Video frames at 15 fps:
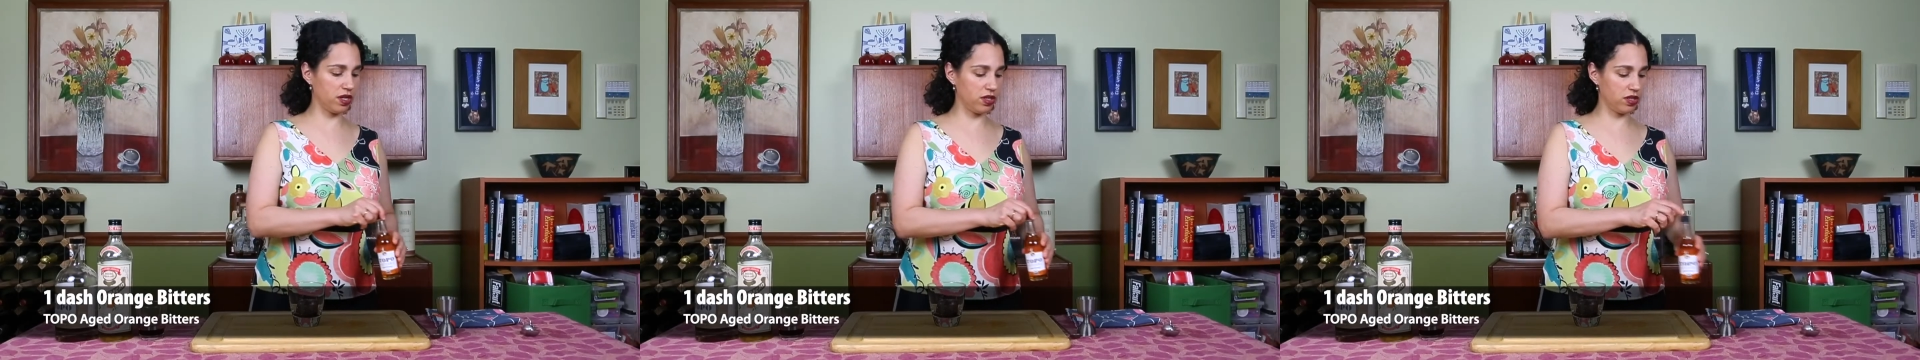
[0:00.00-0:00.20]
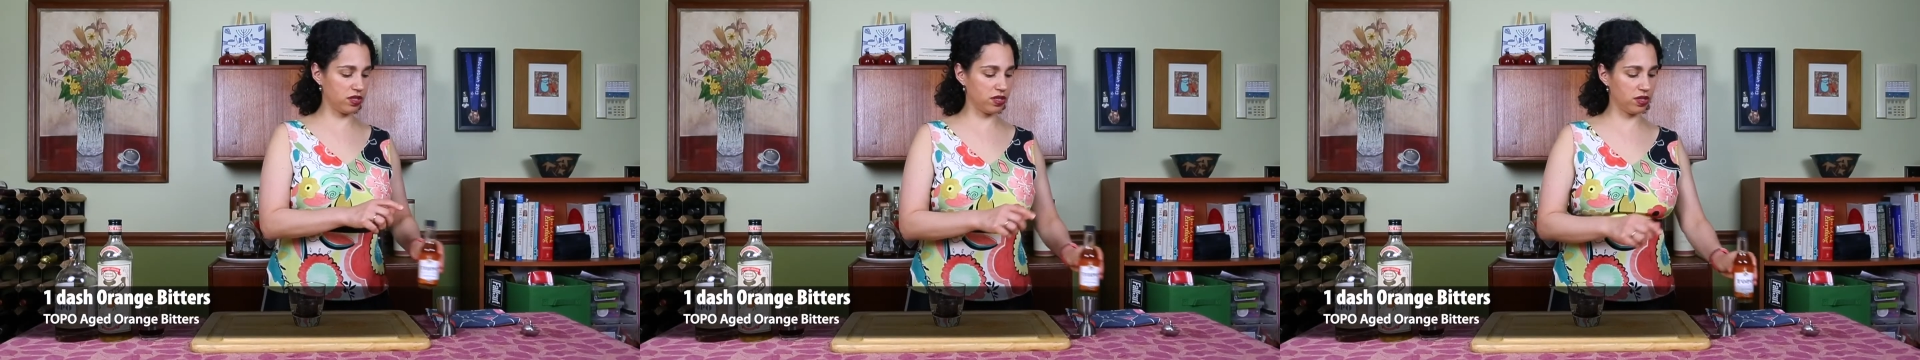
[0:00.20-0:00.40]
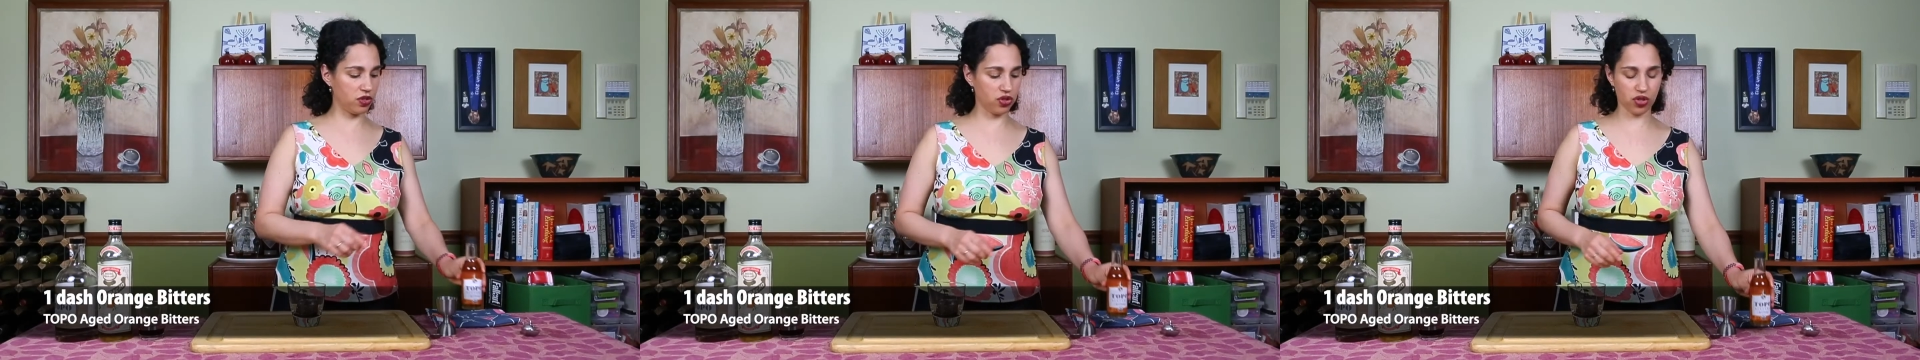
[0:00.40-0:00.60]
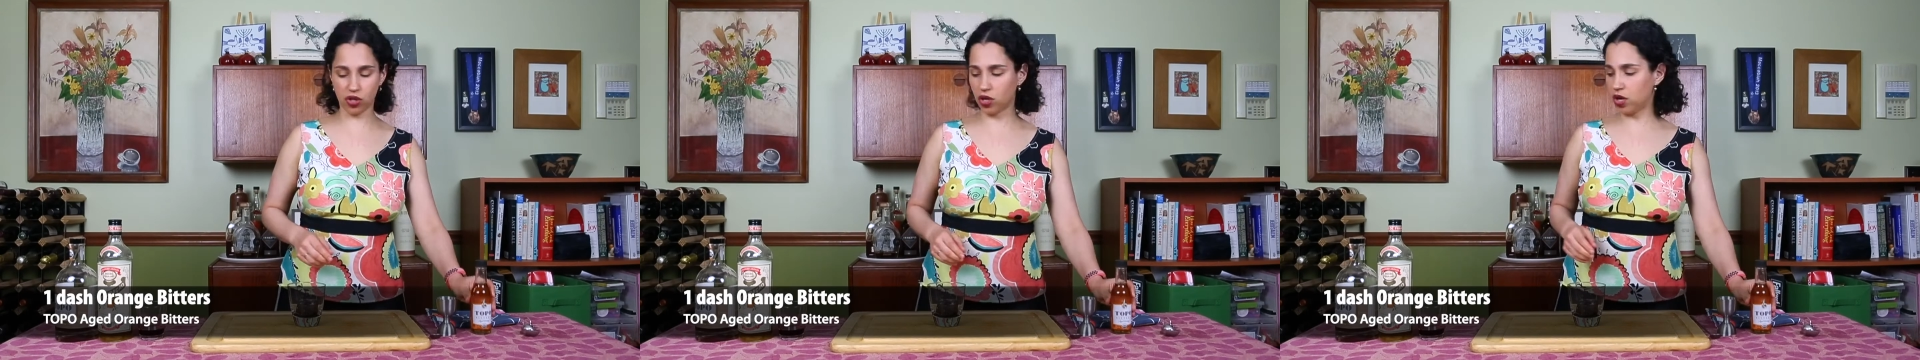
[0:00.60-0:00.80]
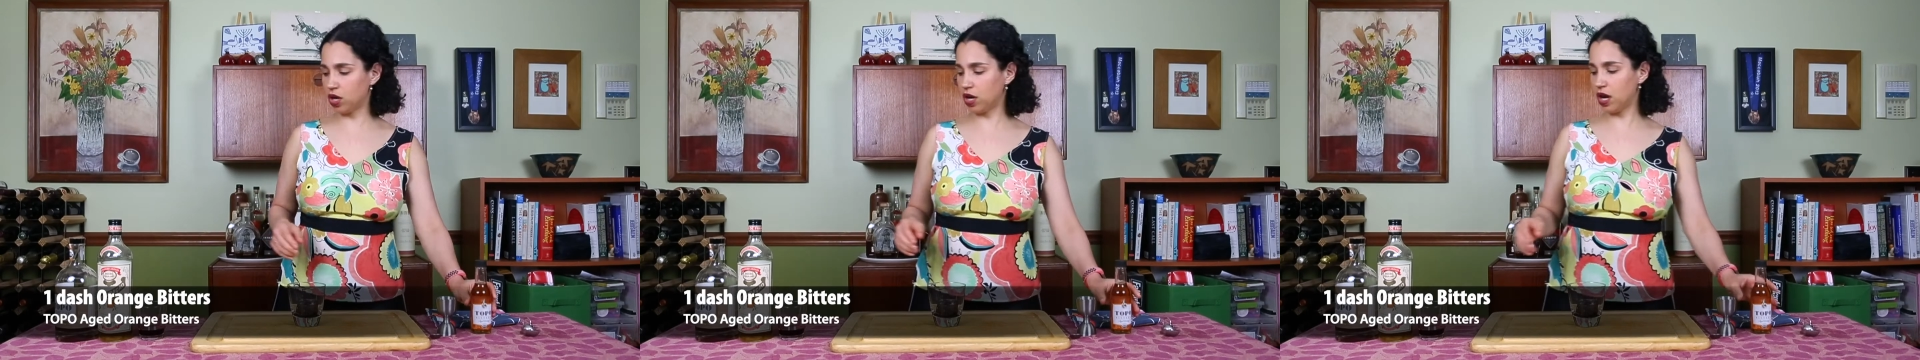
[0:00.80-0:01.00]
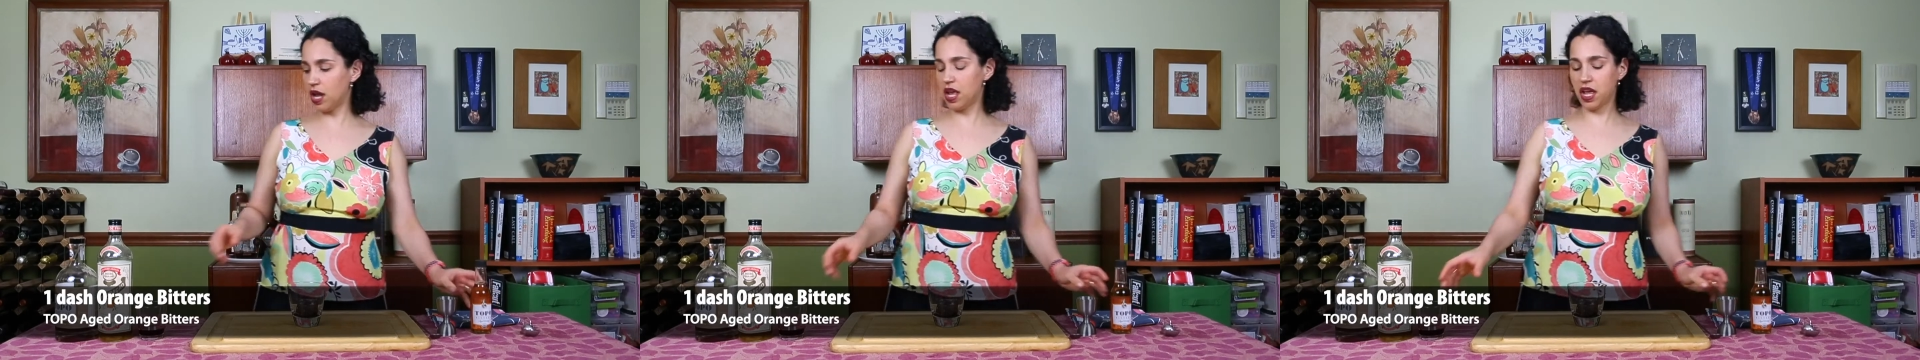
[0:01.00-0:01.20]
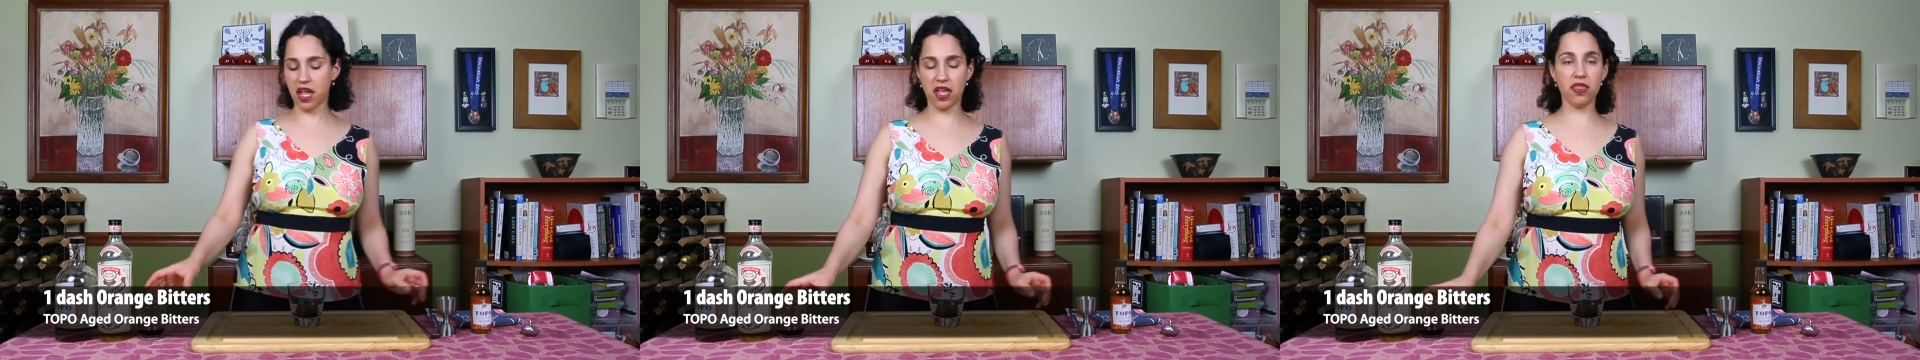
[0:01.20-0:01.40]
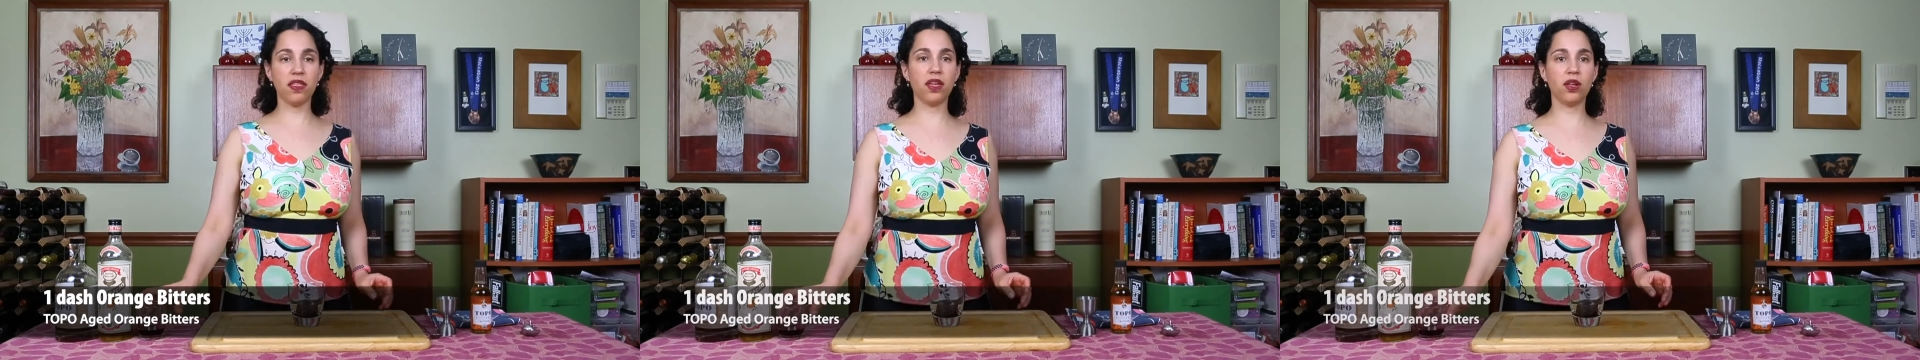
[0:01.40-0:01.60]
into the jar,
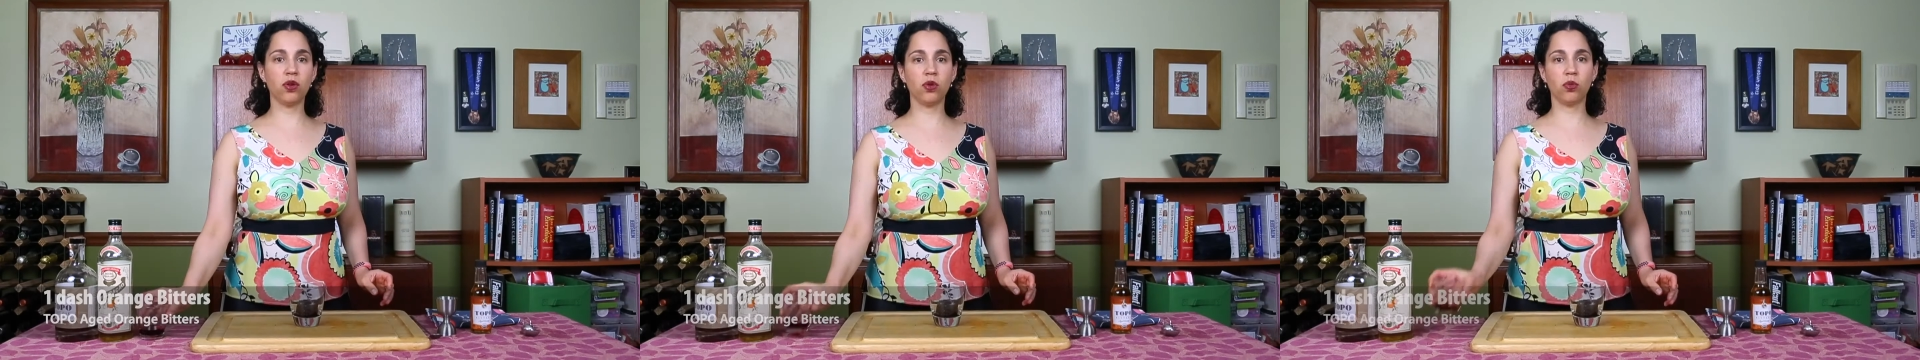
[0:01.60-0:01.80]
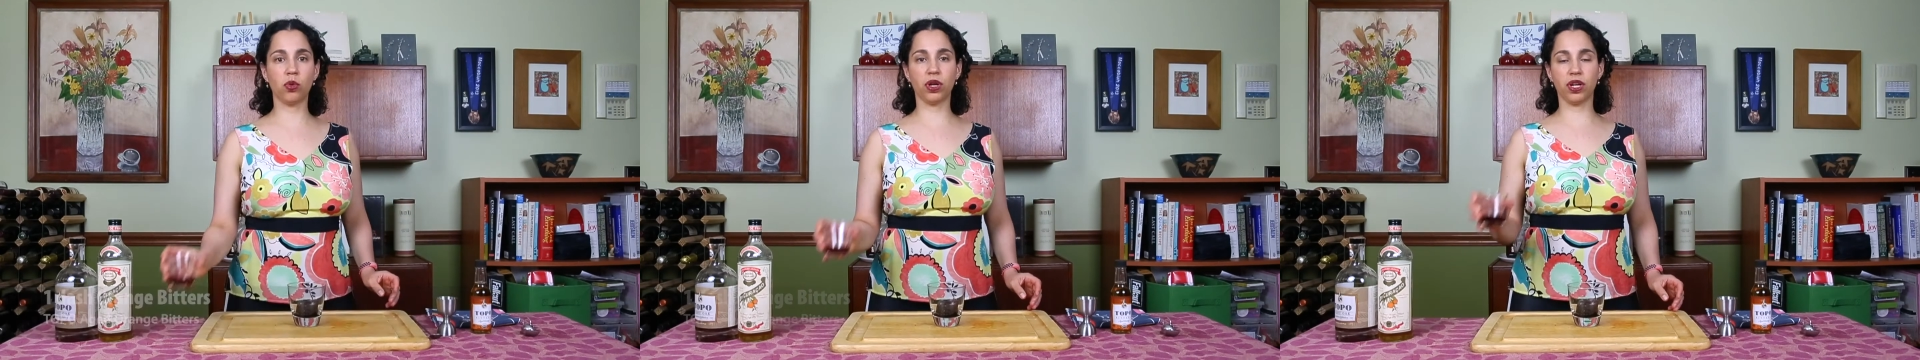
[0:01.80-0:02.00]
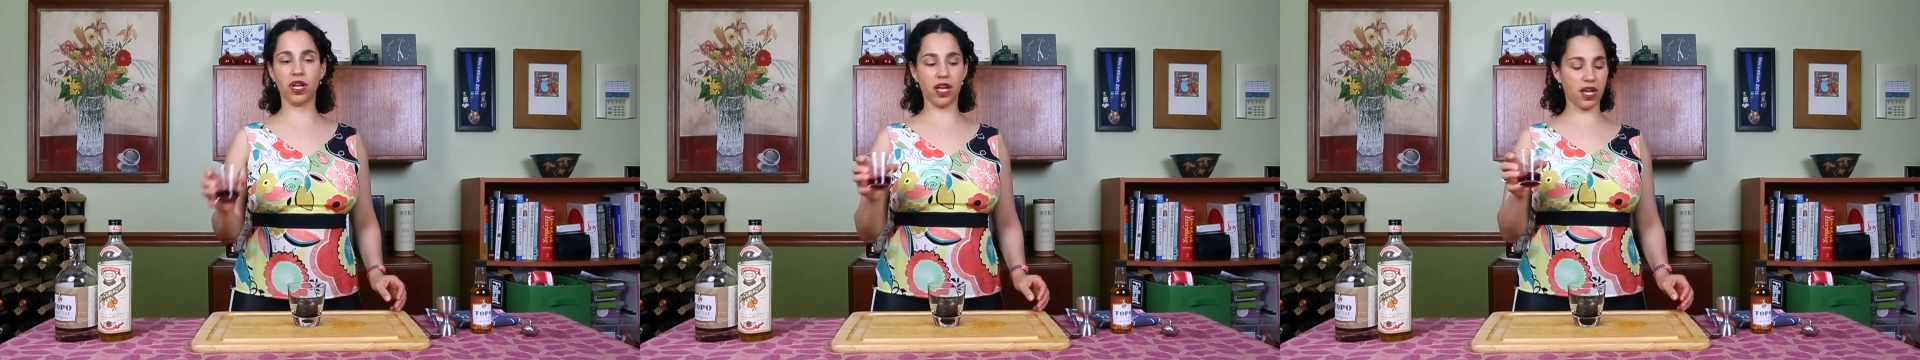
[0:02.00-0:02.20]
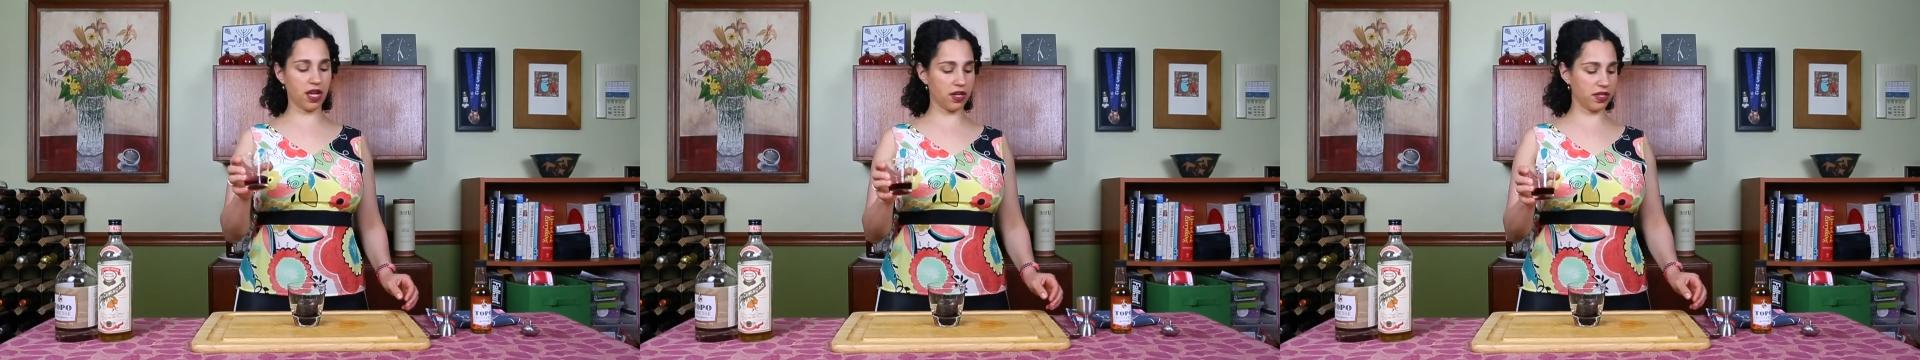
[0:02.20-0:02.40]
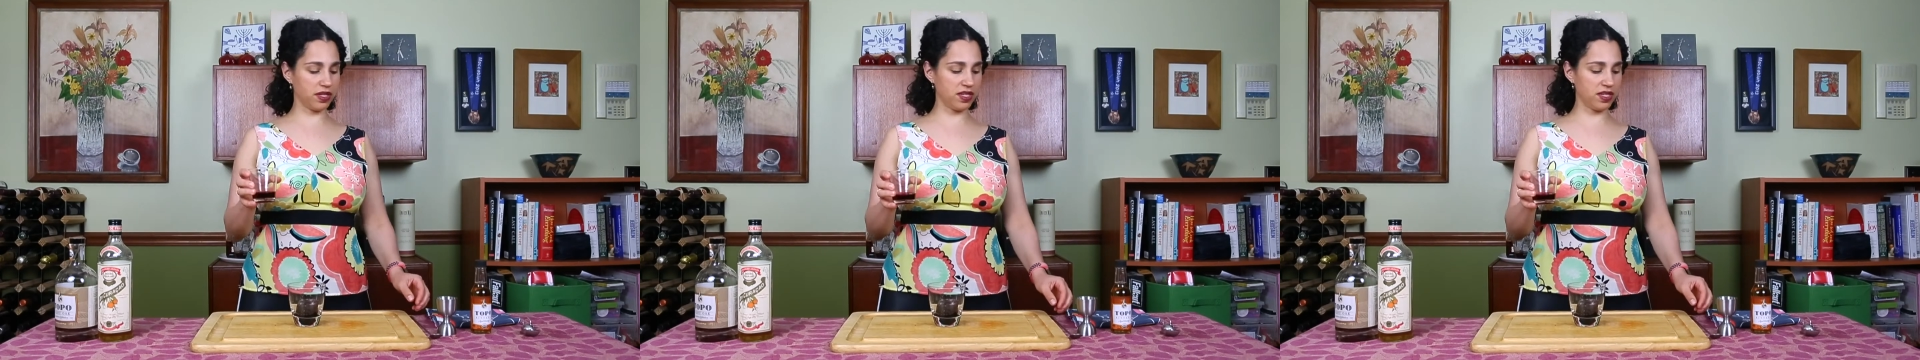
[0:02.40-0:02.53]
and then we're going to add a